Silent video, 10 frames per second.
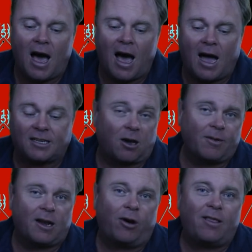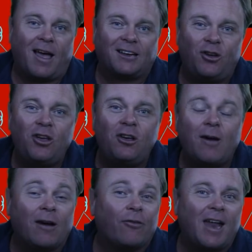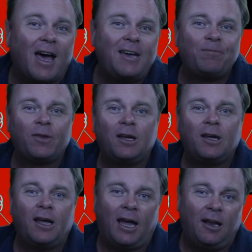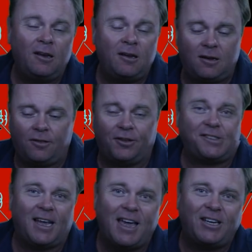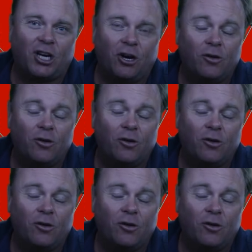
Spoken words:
So I'm going to bring that to you every day in the TA show.